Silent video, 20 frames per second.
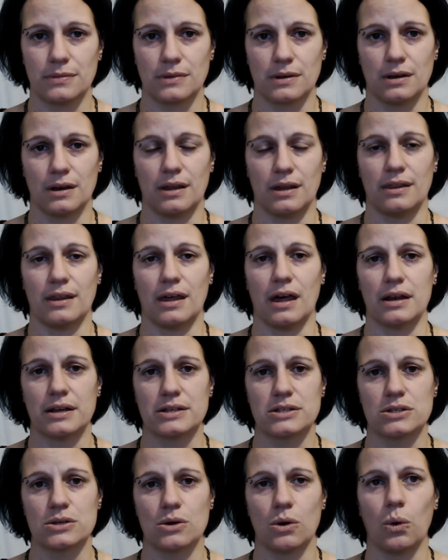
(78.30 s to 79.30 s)
And that
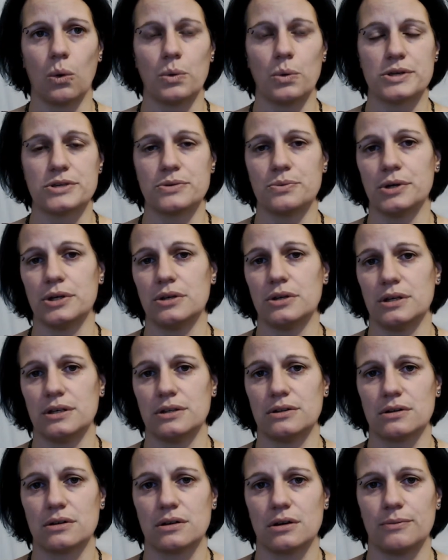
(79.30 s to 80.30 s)
is always where you need
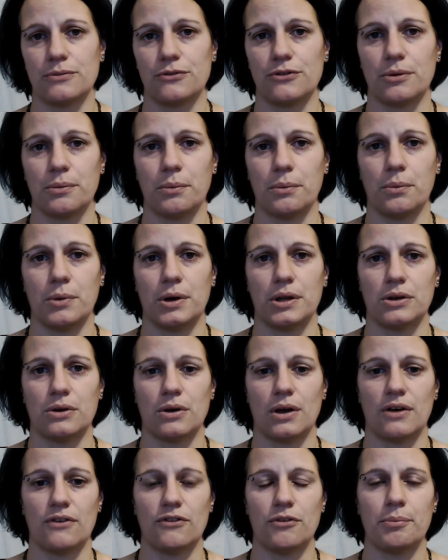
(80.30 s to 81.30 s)
to come from when you
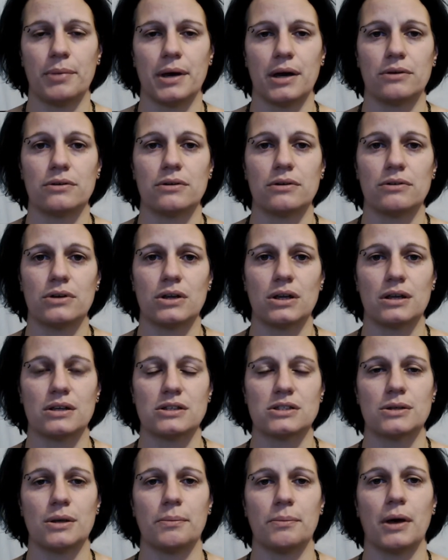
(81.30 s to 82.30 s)
have a boundary. It's
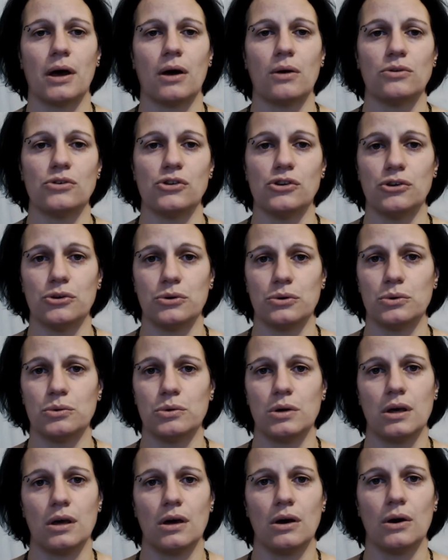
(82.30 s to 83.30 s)
about you
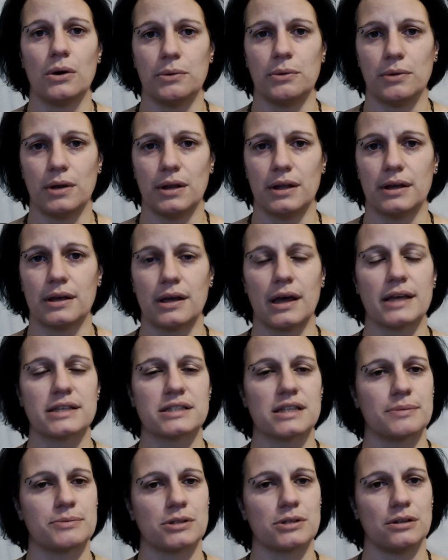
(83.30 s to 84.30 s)
only. It has
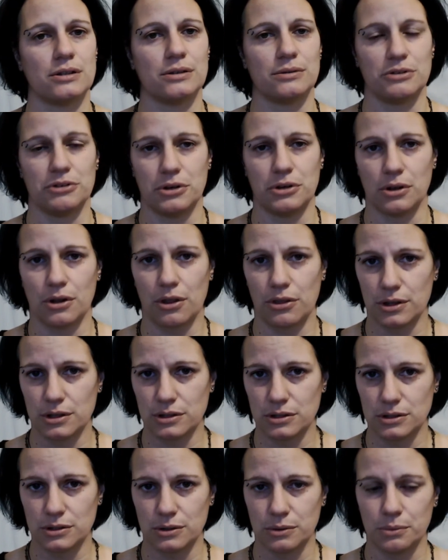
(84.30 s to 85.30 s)
absolutely nothing to
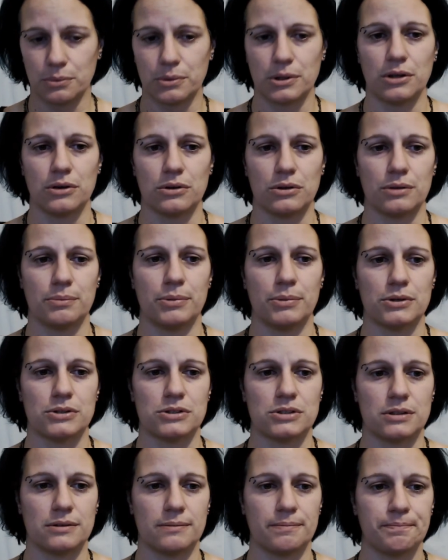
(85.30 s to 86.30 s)
do with the other
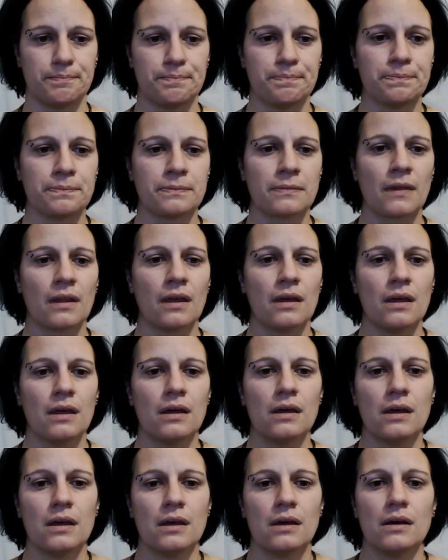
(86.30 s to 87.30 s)
person.
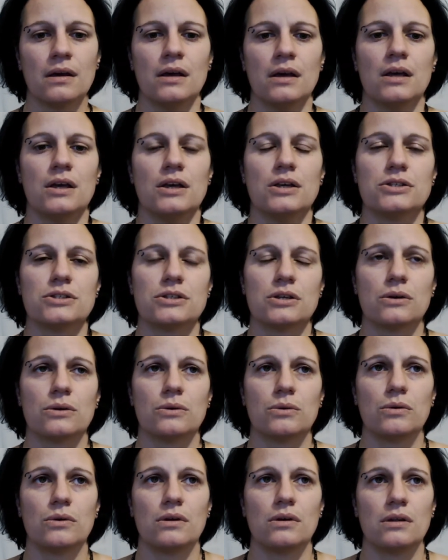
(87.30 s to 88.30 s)
So
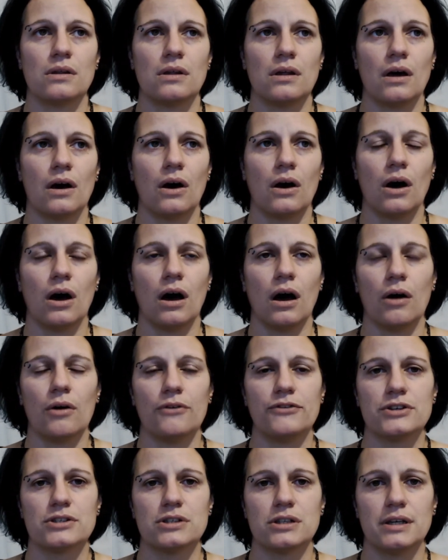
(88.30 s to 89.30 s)

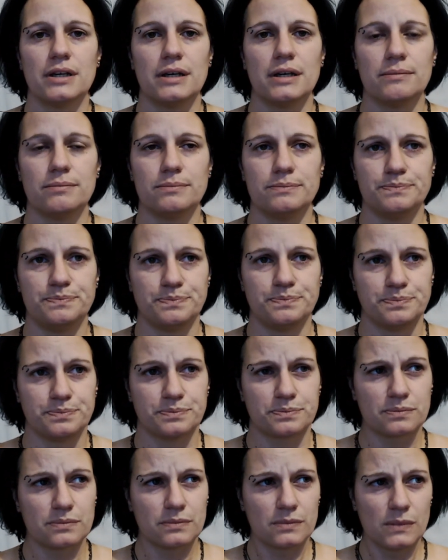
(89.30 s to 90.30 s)
obviously
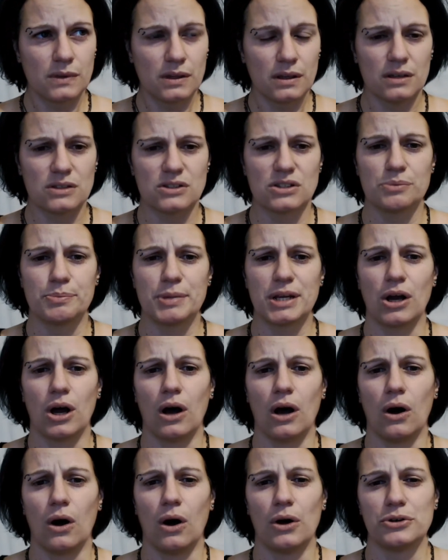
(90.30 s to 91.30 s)
it's a bit
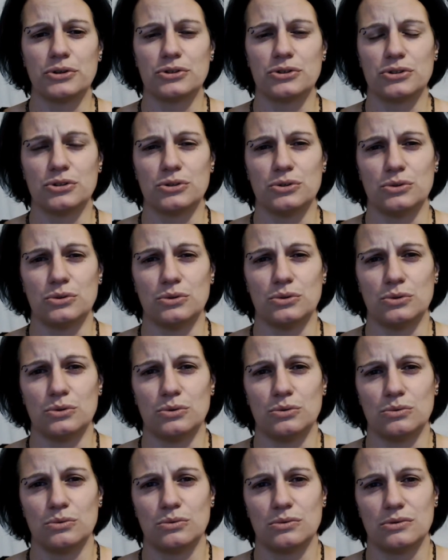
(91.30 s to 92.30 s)
hard to
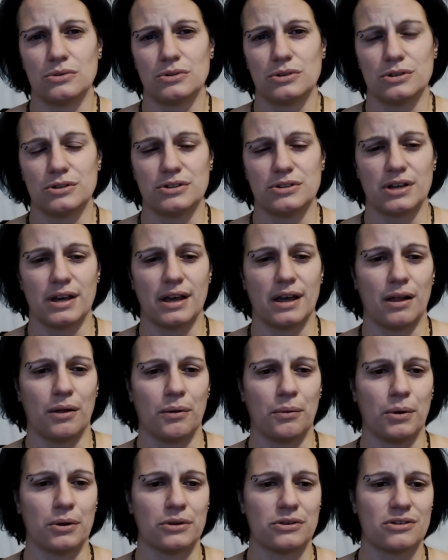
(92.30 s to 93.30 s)
tell
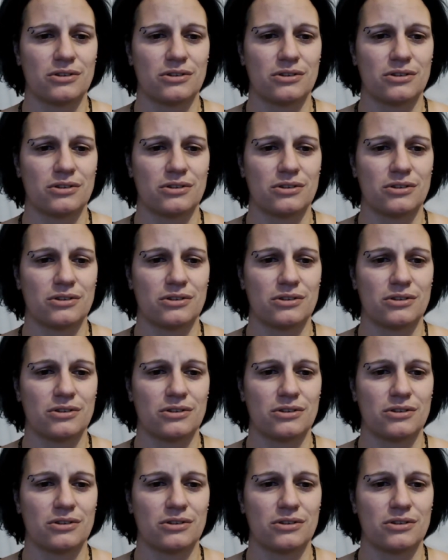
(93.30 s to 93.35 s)
what